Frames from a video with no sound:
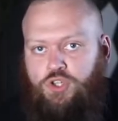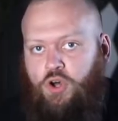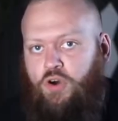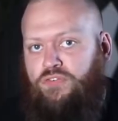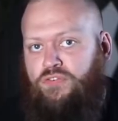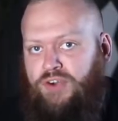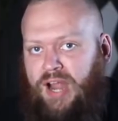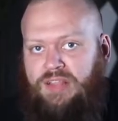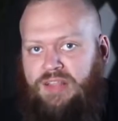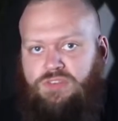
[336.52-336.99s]
or
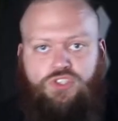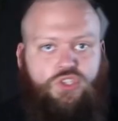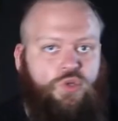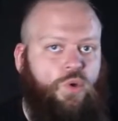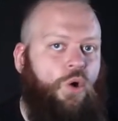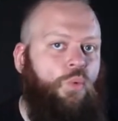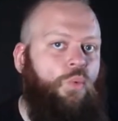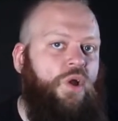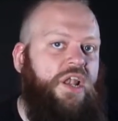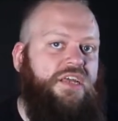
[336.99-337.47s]
friends who
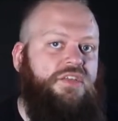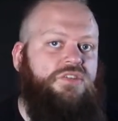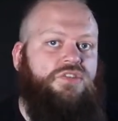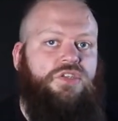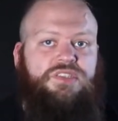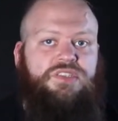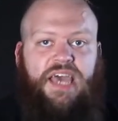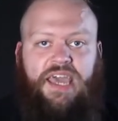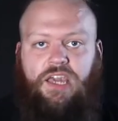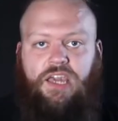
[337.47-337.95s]
are willing to
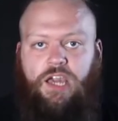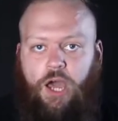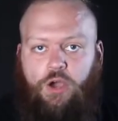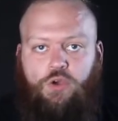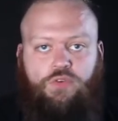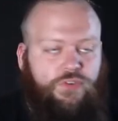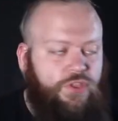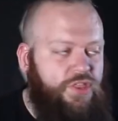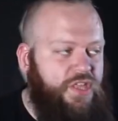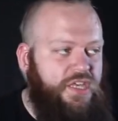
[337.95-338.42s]
take
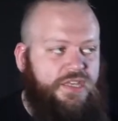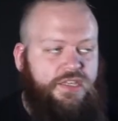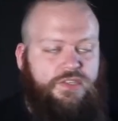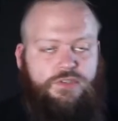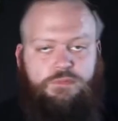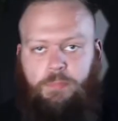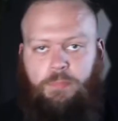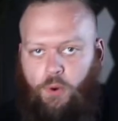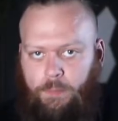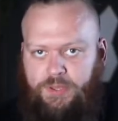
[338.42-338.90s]
over these
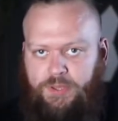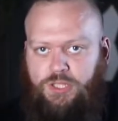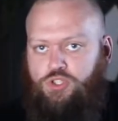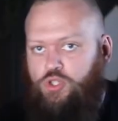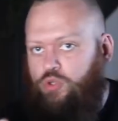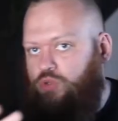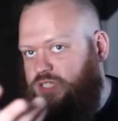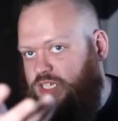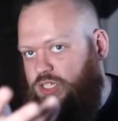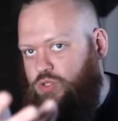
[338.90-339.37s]
puppy
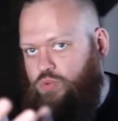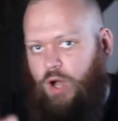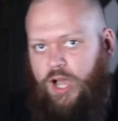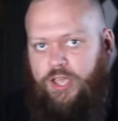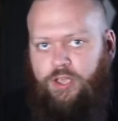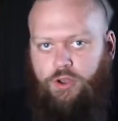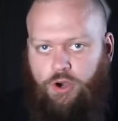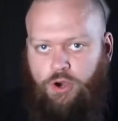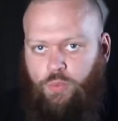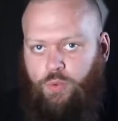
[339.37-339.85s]
duties while
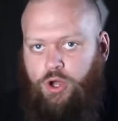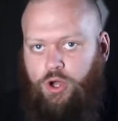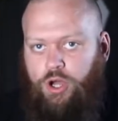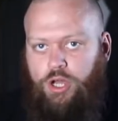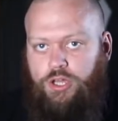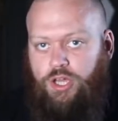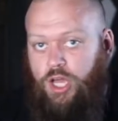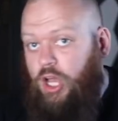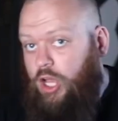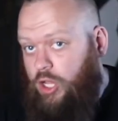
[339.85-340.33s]
you're at
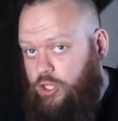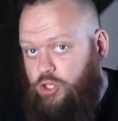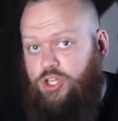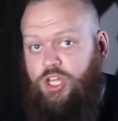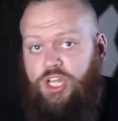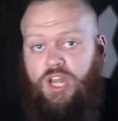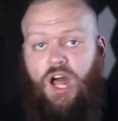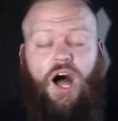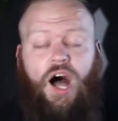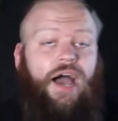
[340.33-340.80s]
work, you
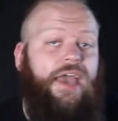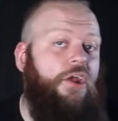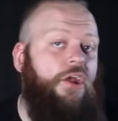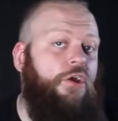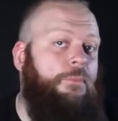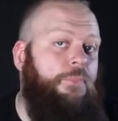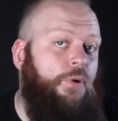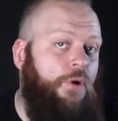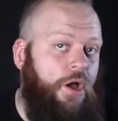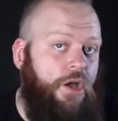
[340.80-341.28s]
can
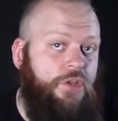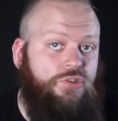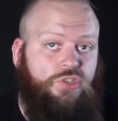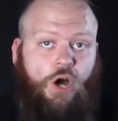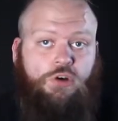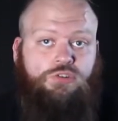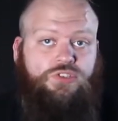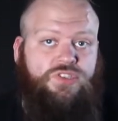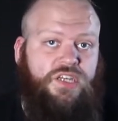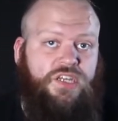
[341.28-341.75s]
hire a
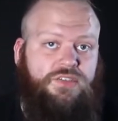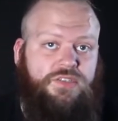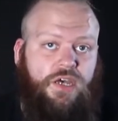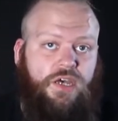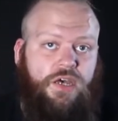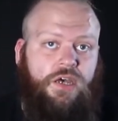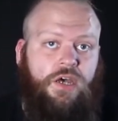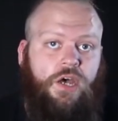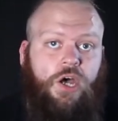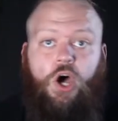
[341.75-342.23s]
dog
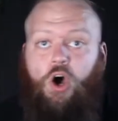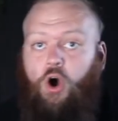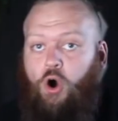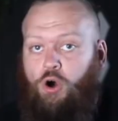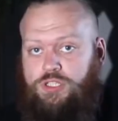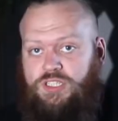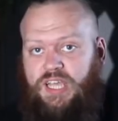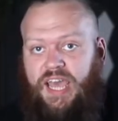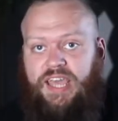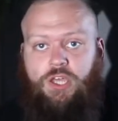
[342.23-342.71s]
sitter
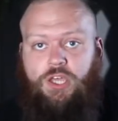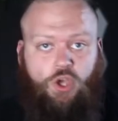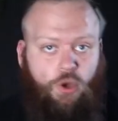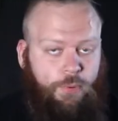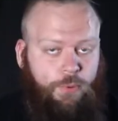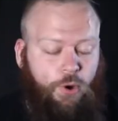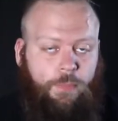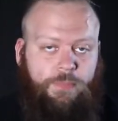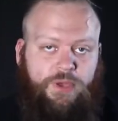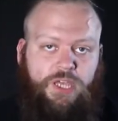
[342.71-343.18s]
or take your
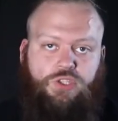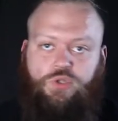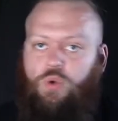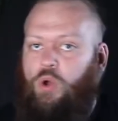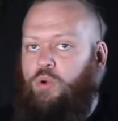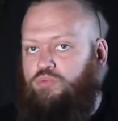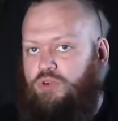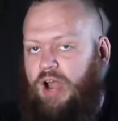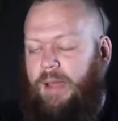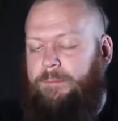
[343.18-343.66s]
puppy to a
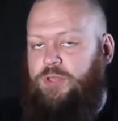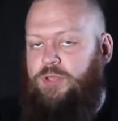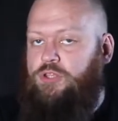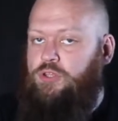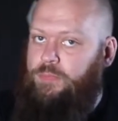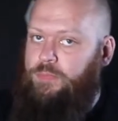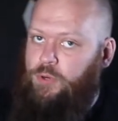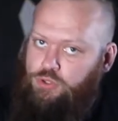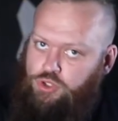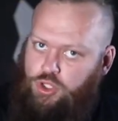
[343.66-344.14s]

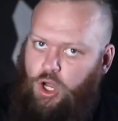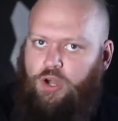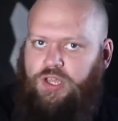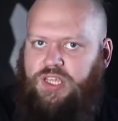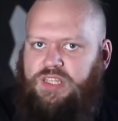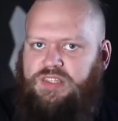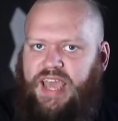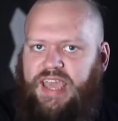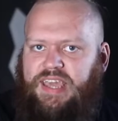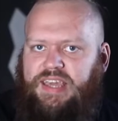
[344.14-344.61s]
reputable
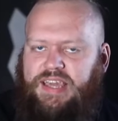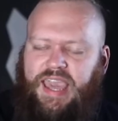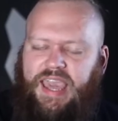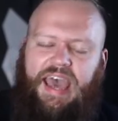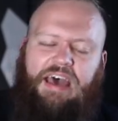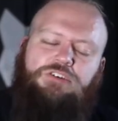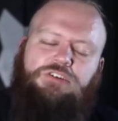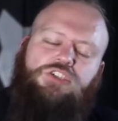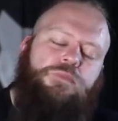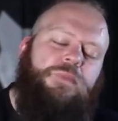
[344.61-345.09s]
doggy
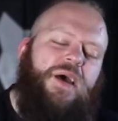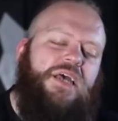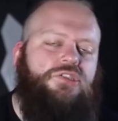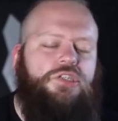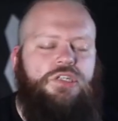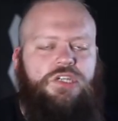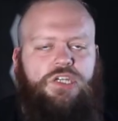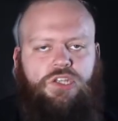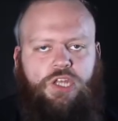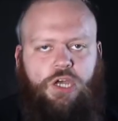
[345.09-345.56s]
daycare,
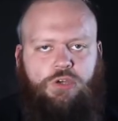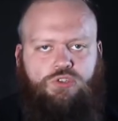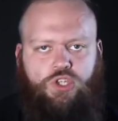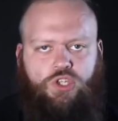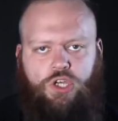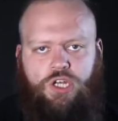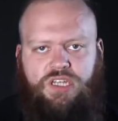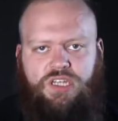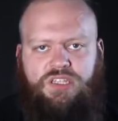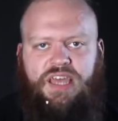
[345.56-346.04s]
especially in those early